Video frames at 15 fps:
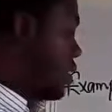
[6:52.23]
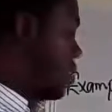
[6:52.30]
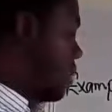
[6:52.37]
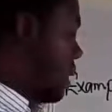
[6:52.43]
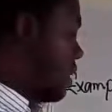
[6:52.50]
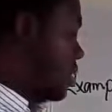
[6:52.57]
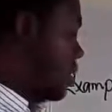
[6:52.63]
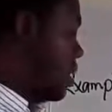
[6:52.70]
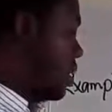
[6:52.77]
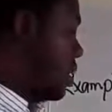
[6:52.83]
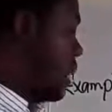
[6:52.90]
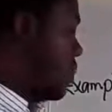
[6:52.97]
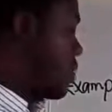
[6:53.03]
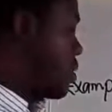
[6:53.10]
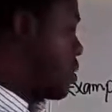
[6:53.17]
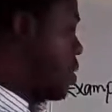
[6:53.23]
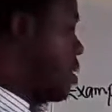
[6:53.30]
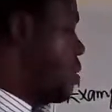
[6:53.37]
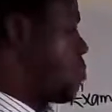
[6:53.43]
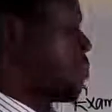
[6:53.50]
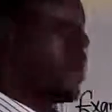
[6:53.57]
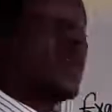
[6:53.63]
Minus 8 times
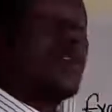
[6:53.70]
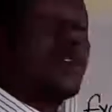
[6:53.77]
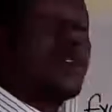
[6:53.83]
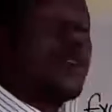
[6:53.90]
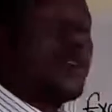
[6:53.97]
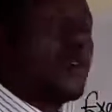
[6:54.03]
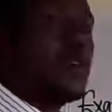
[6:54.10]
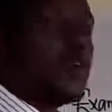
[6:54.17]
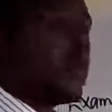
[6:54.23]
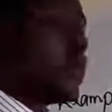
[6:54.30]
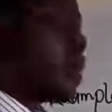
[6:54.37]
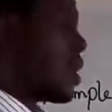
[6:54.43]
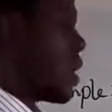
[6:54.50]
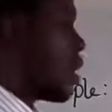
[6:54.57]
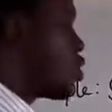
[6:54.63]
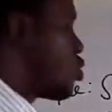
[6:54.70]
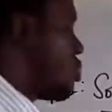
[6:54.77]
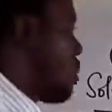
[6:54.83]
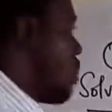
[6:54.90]
minus 4. That should be